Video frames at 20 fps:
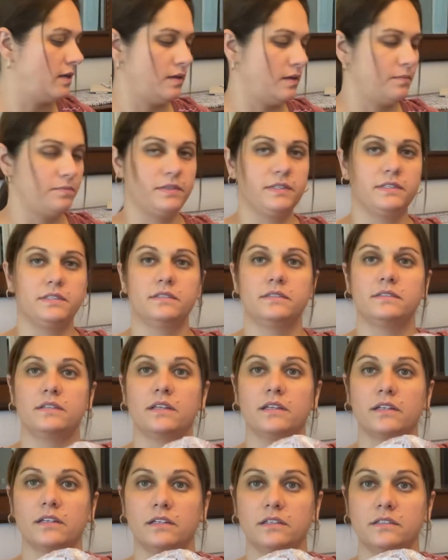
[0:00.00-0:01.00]
This is the
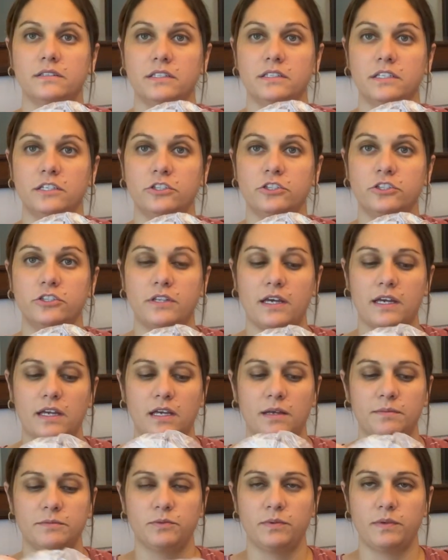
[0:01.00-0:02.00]
little dish that
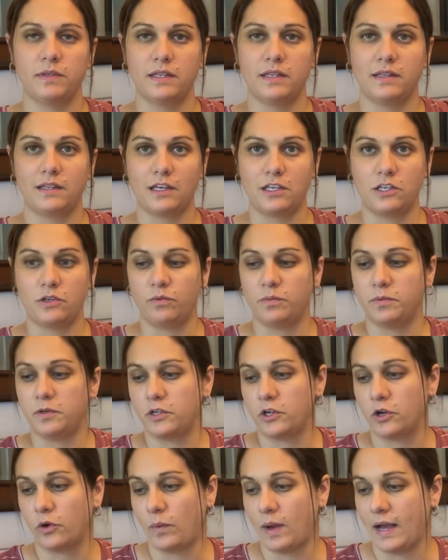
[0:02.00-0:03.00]
comes with it that you put
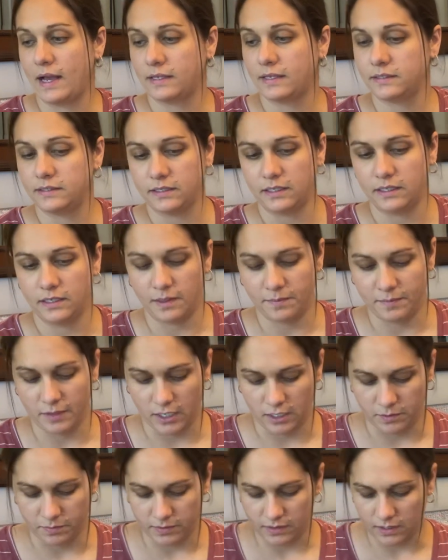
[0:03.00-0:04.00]
your wax in. I'm not
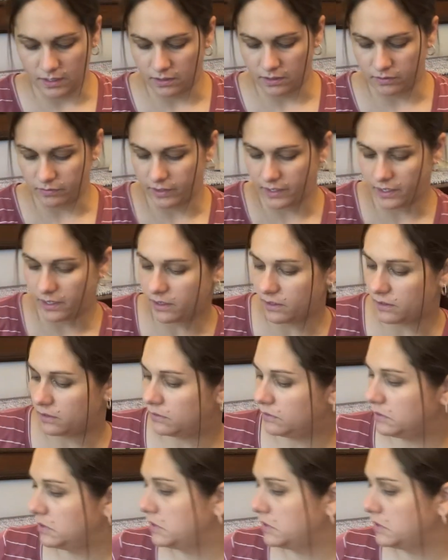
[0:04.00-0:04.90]
gonna put that in right now.